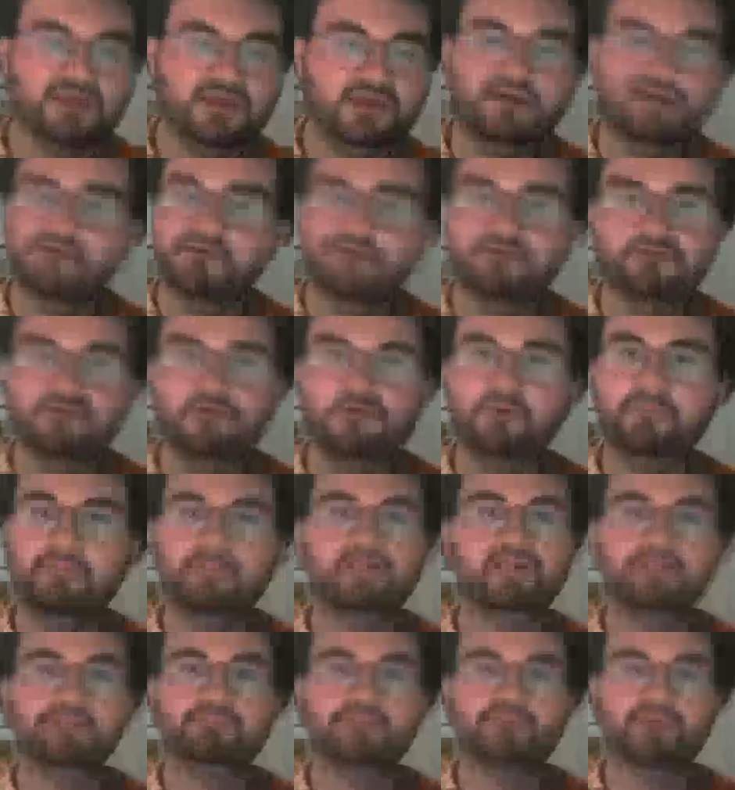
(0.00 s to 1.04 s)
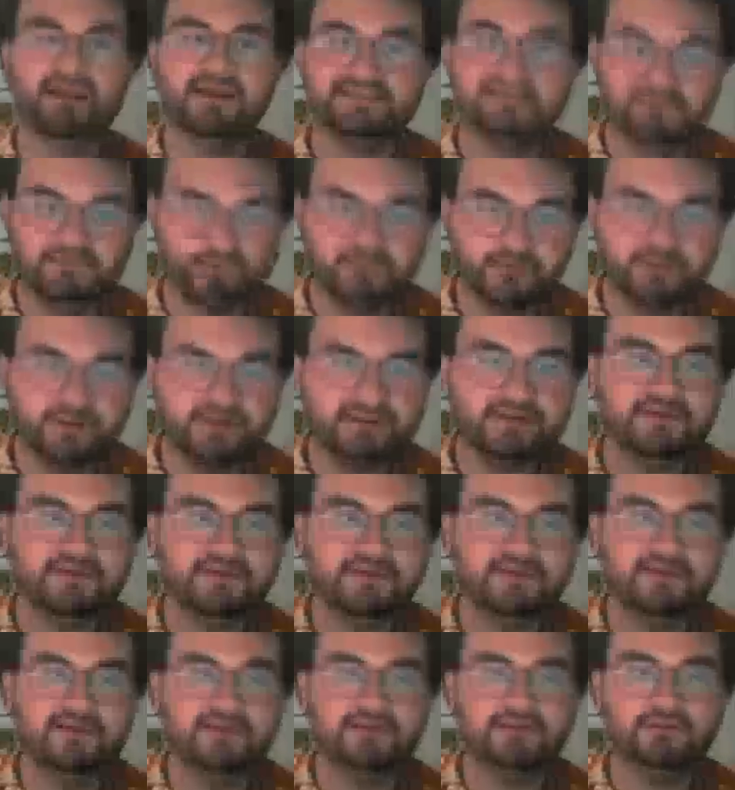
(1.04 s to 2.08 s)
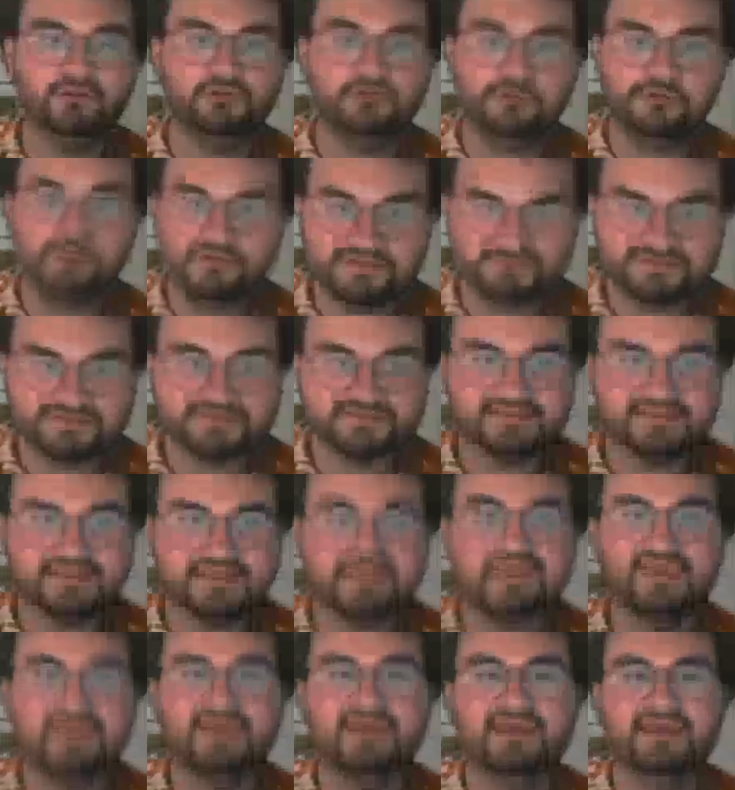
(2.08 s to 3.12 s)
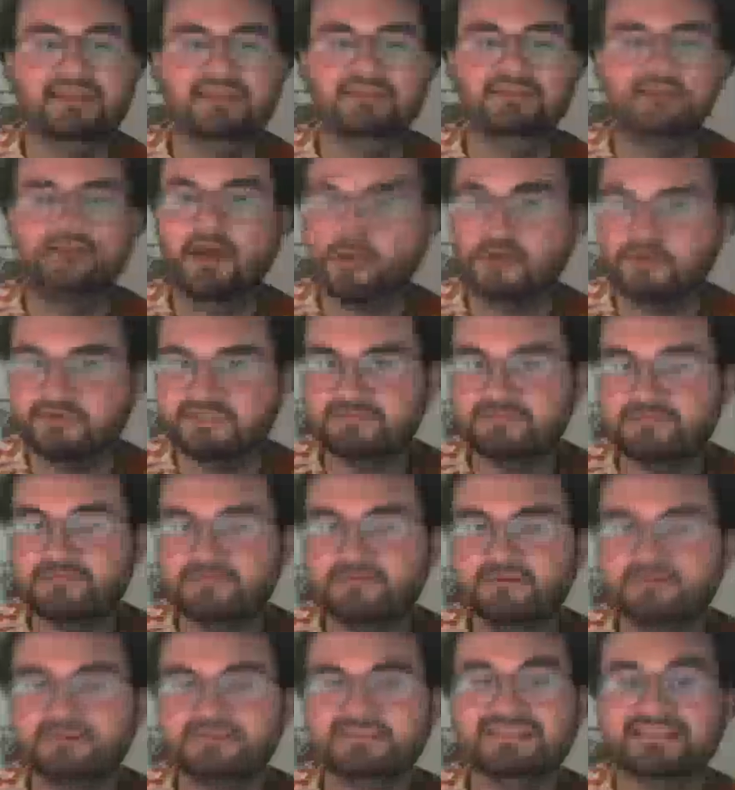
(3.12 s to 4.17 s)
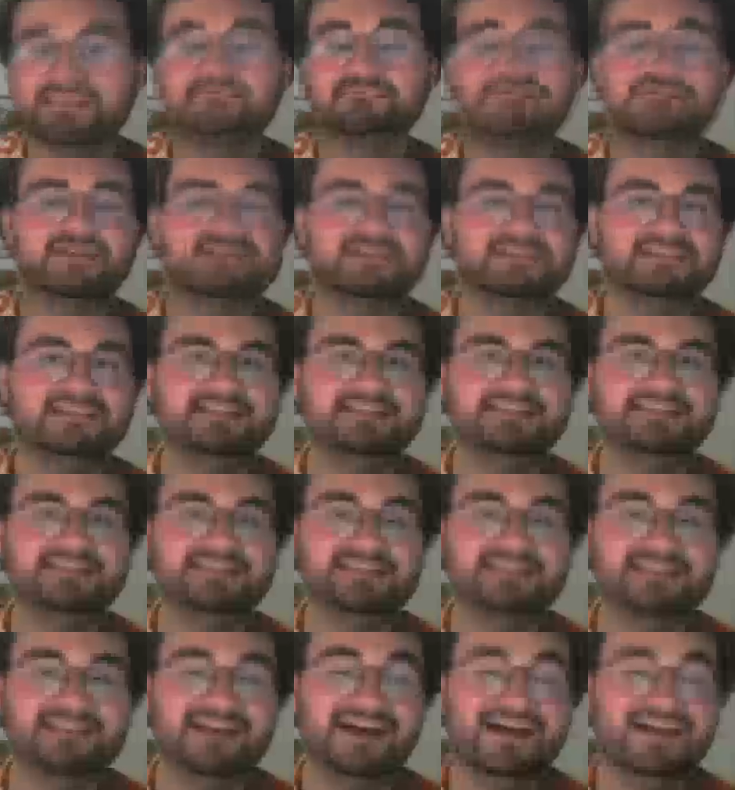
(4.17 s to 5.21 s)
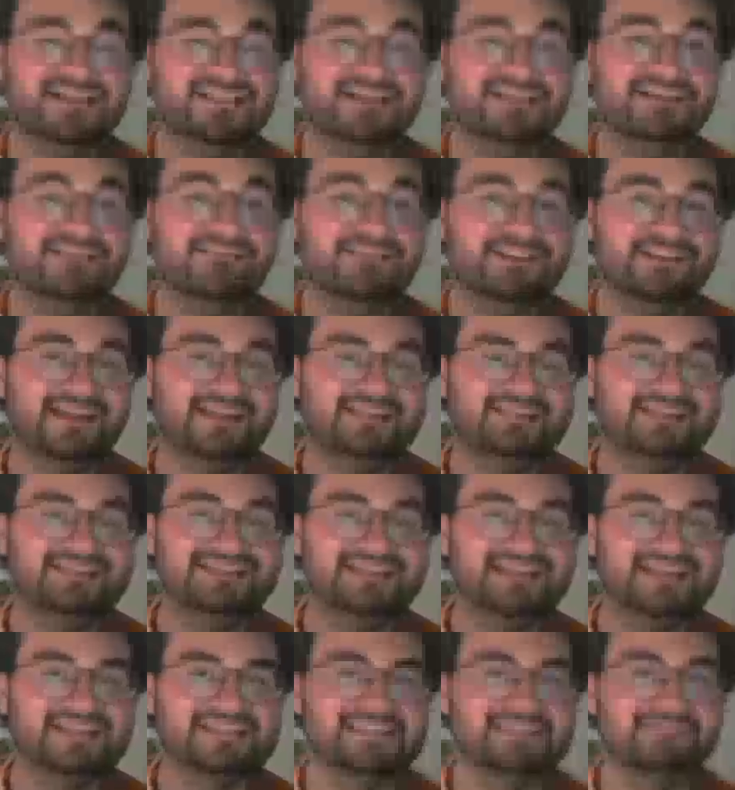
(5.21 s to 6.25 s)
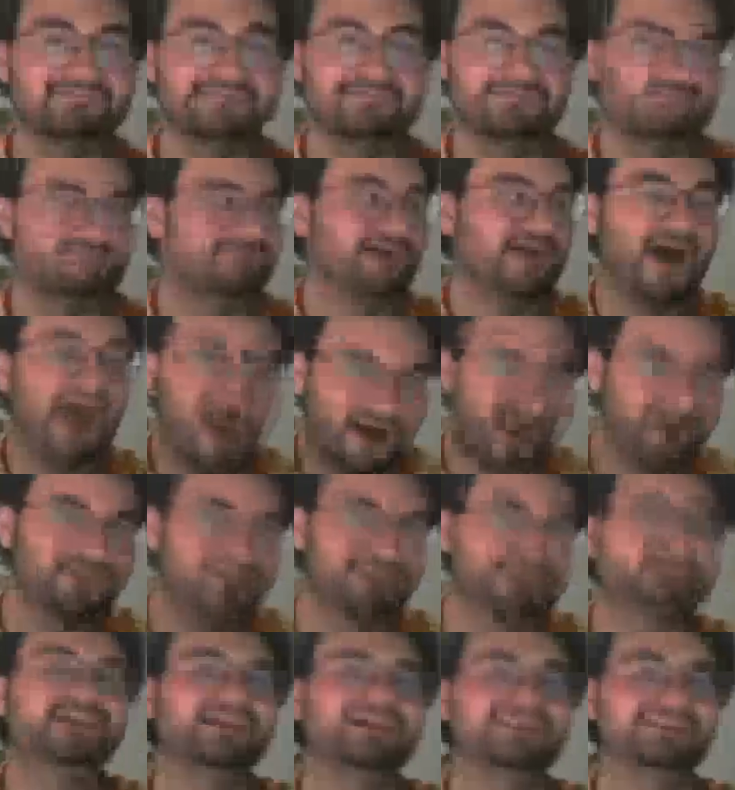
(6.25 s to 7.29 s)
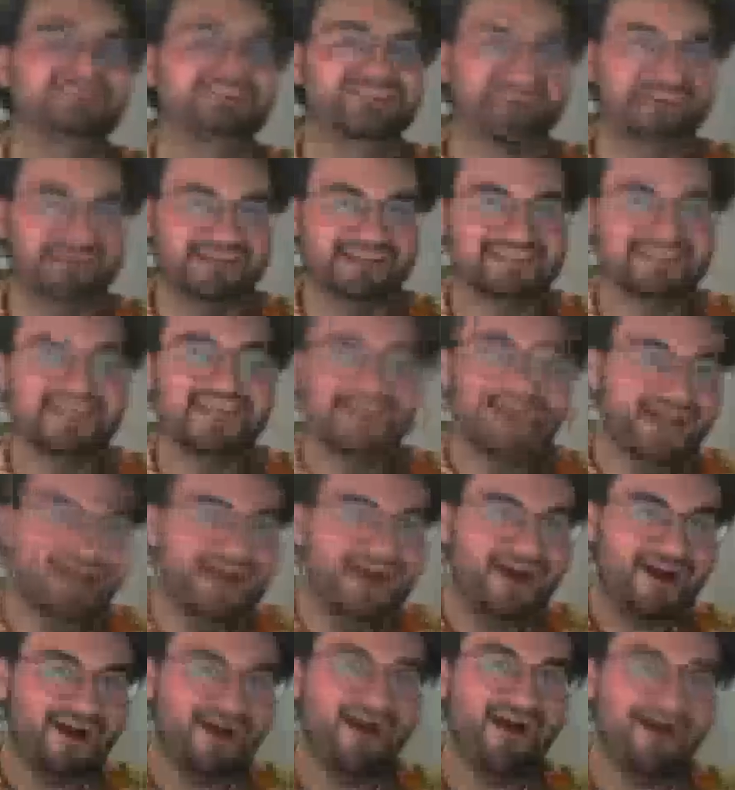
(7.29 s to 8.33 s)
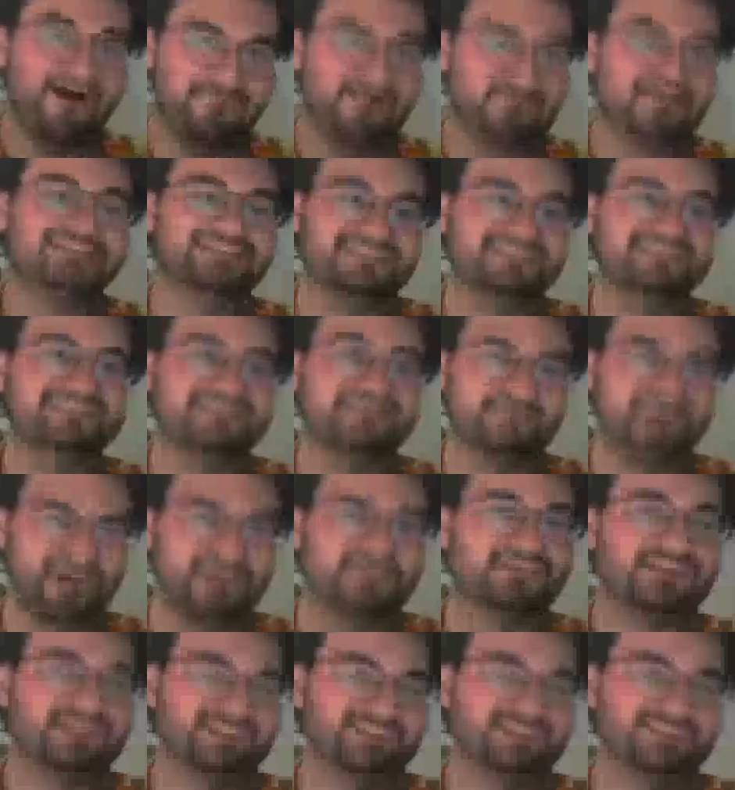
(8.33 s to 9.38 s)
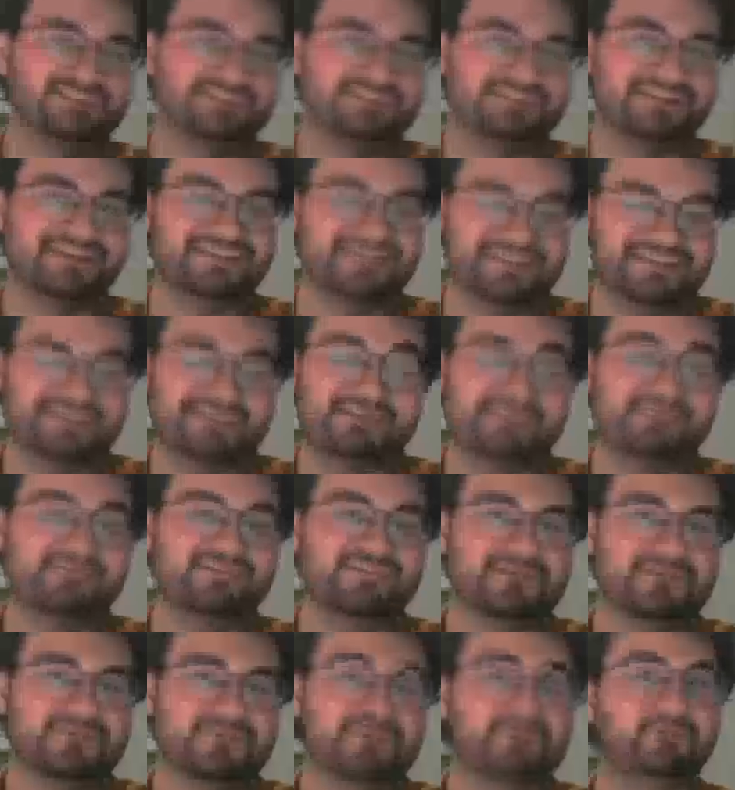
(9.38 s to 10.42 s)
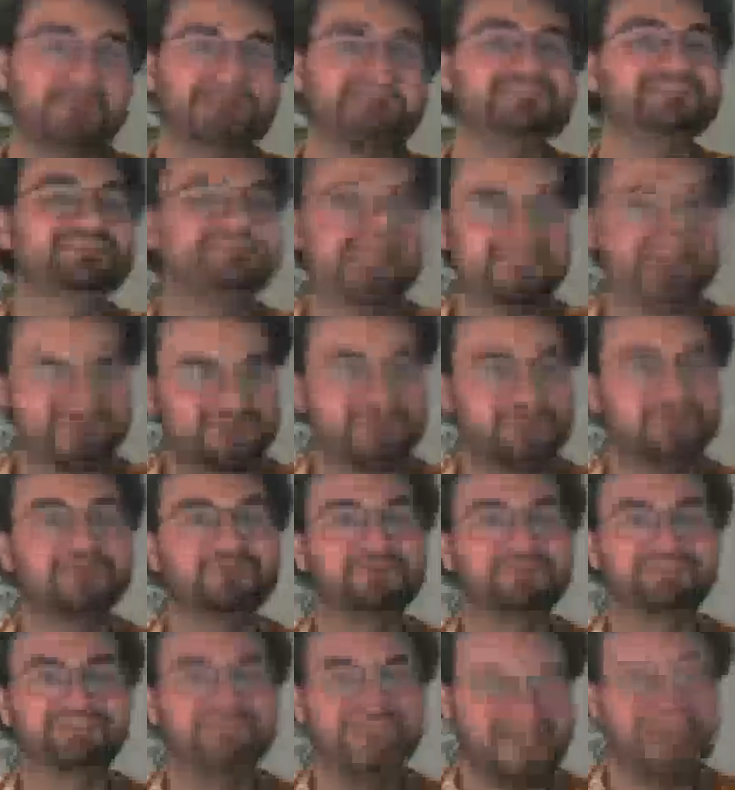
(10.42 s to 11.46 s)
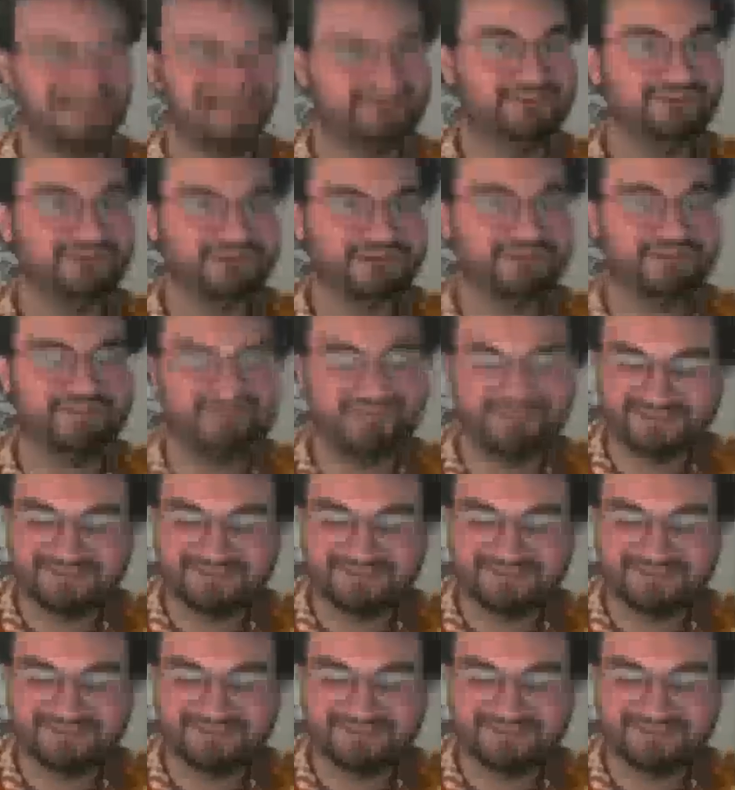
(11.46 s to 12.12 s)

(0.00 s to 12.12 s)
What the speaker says: Nobel Prize laureates and Congress members and presidents, not just of the United States, but of other countries, presidents of other countries, some of them went to school in New England.